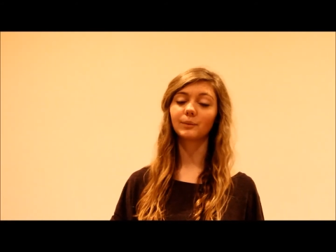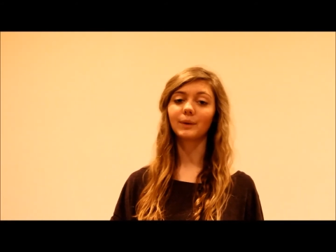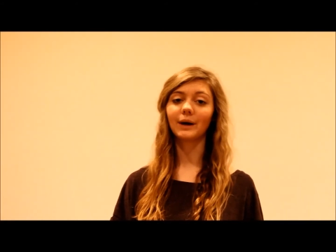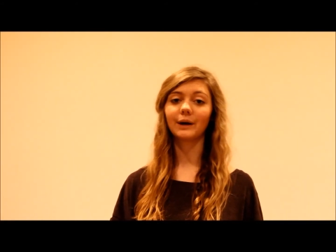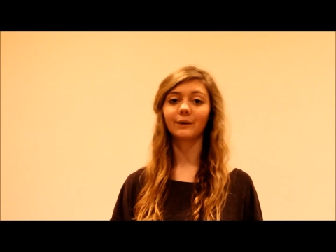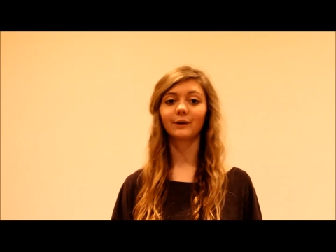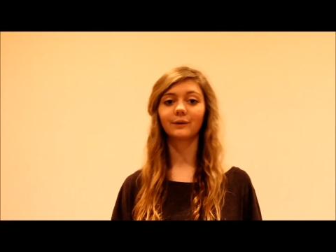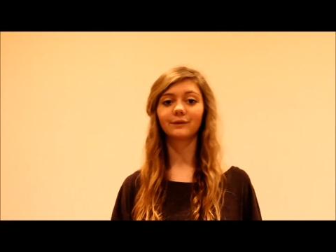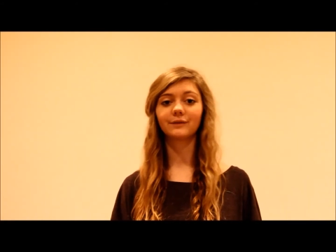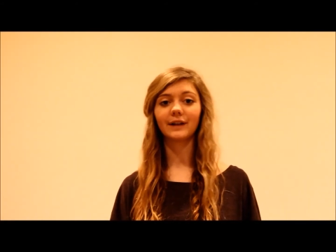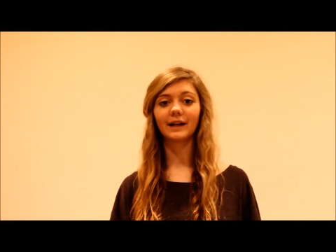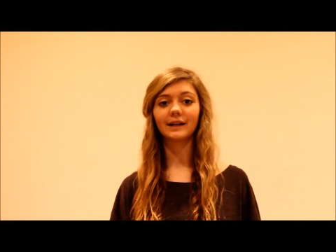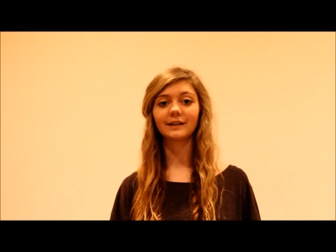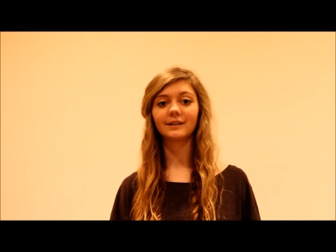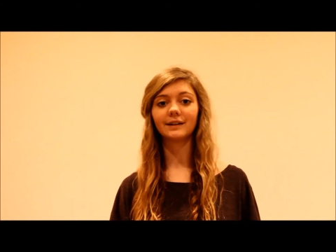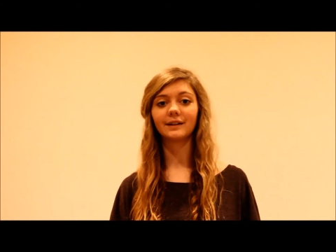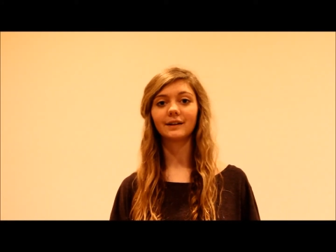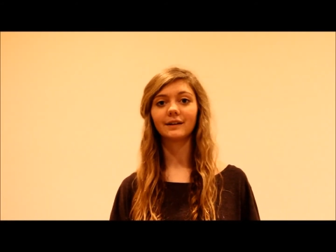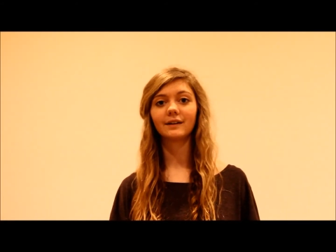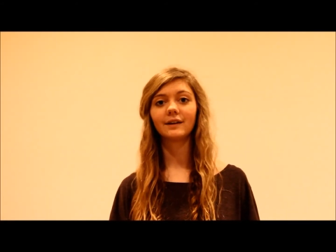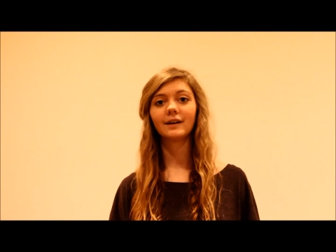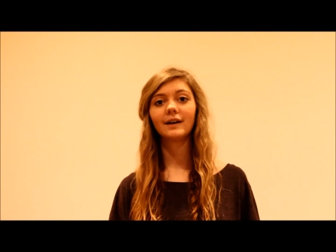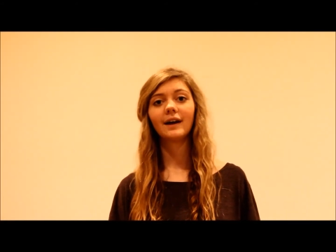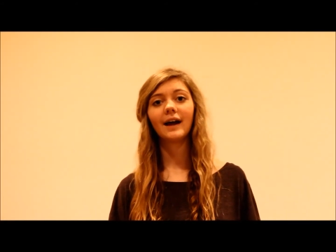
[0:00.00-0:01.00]
by
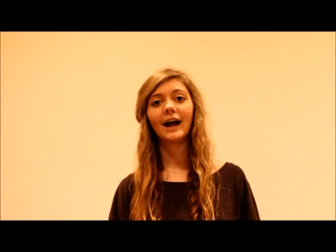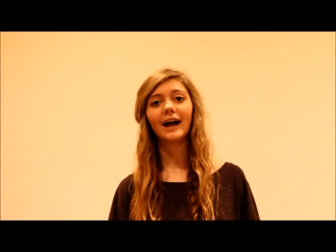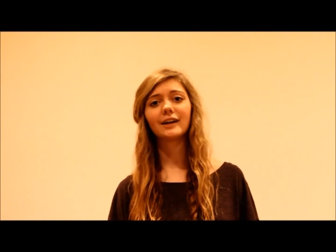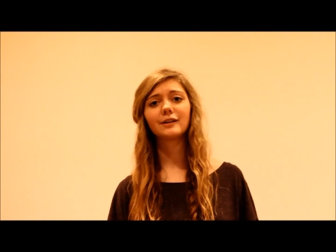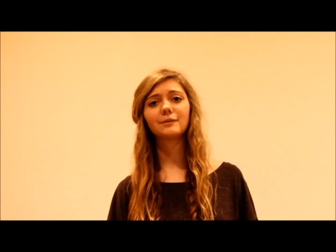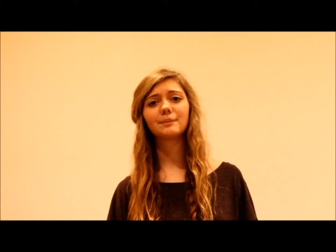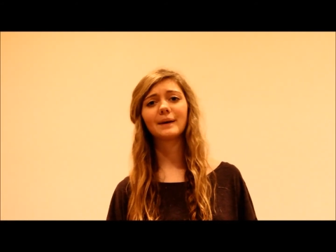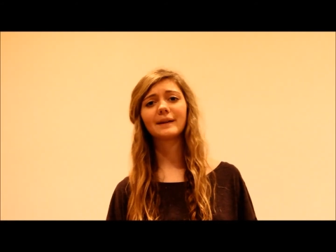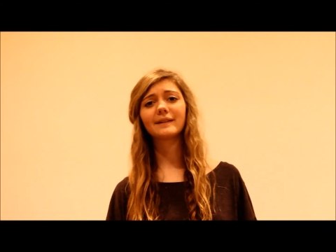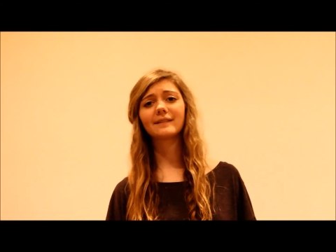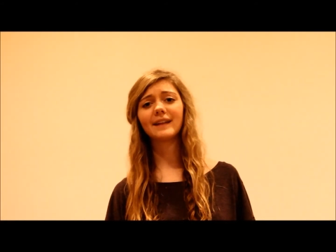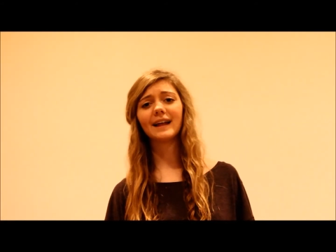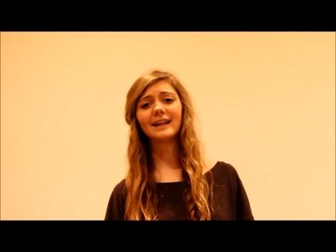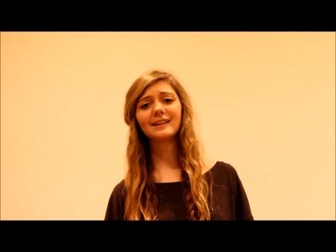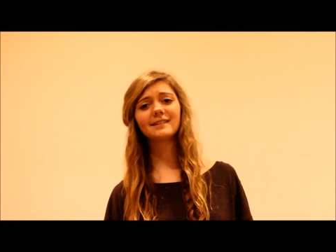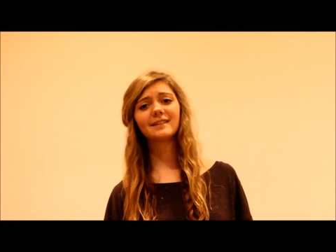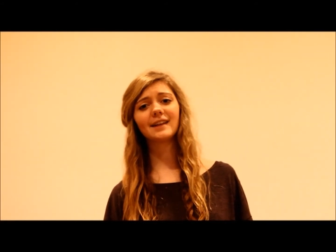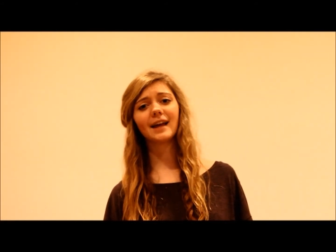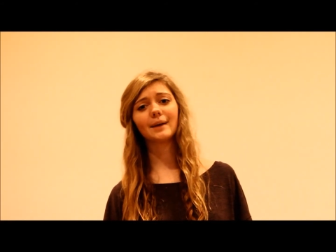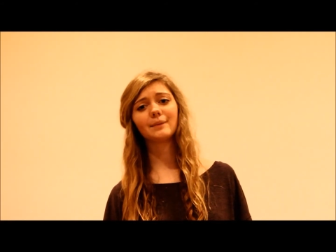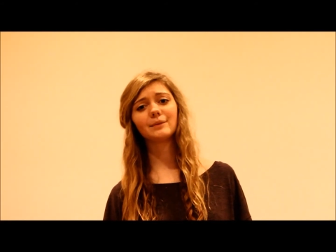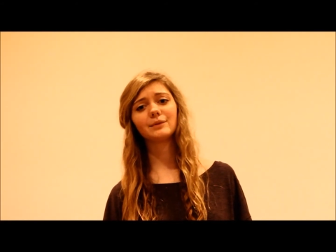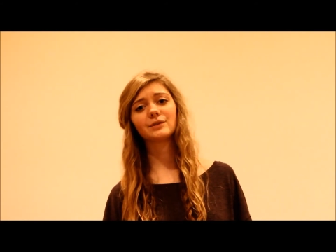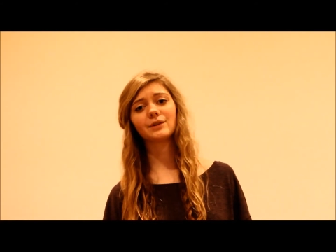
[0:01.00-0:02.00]
reflecting and spend less
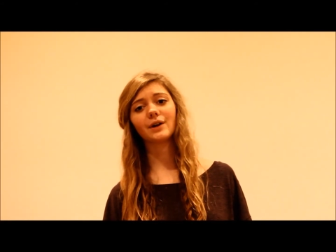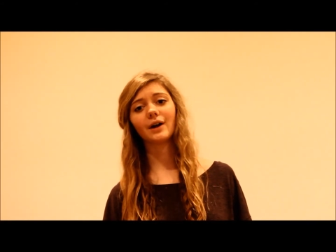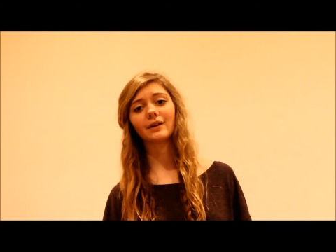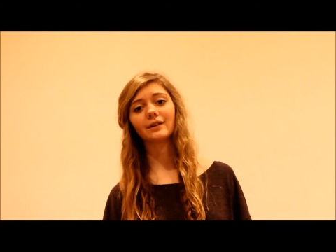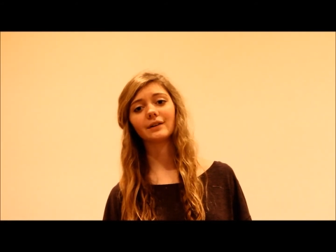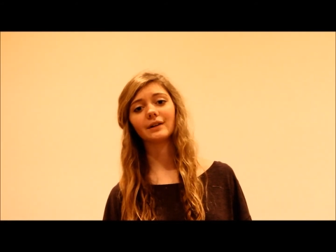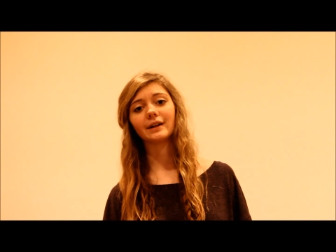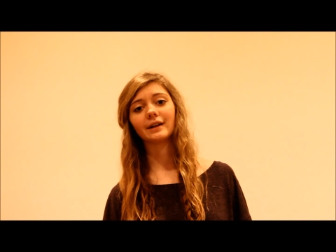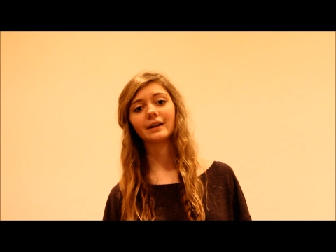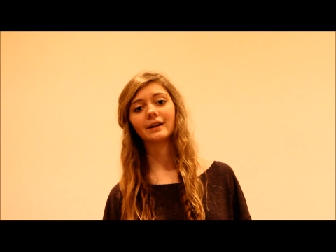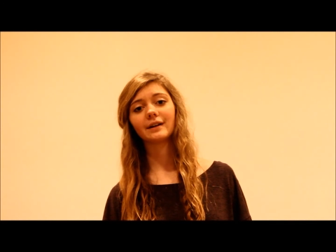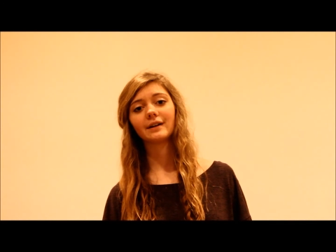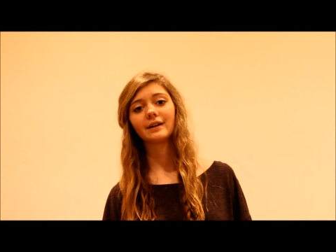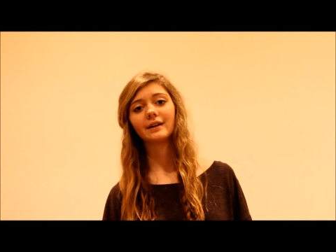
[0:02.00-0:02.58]
time struggling,